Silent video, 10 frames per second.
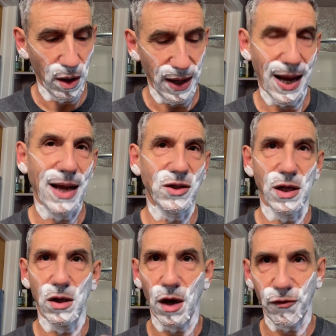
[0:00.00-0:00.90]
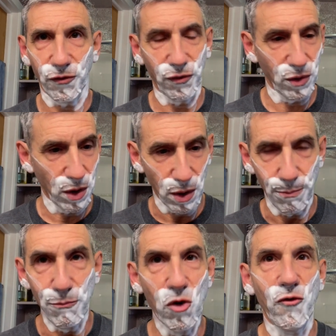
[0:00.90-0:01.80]
It has enough
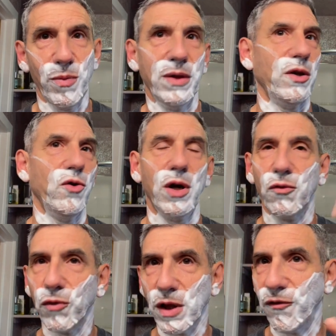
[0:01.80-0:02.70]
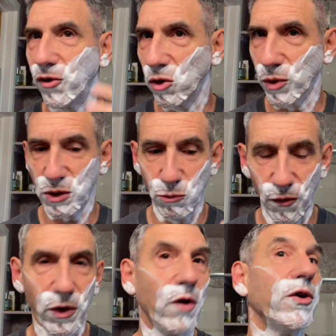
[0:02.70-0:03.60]
movement that you can really feel the brush
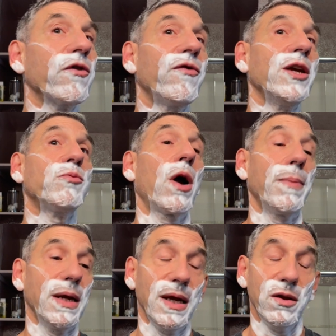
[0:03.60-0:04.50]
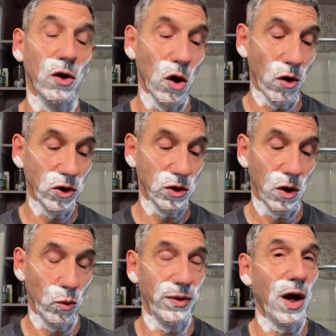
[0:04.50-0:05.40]
moving over your face properly. It loads
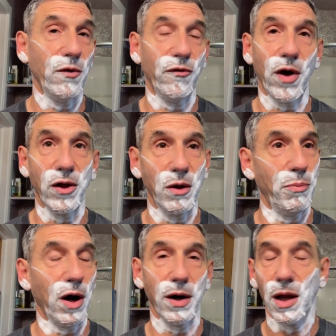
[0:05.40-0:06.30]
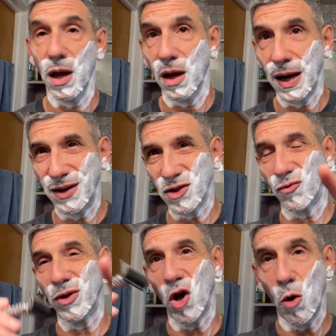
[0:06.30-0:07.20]
without falling apart. It
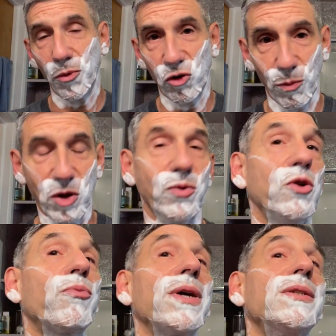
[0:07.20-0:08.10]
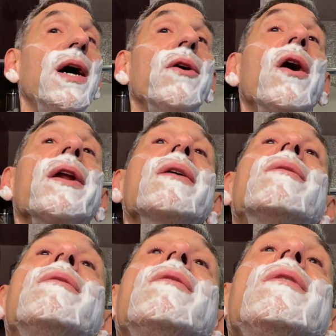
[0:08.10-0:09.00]
doesn't really open too much when you press down on it.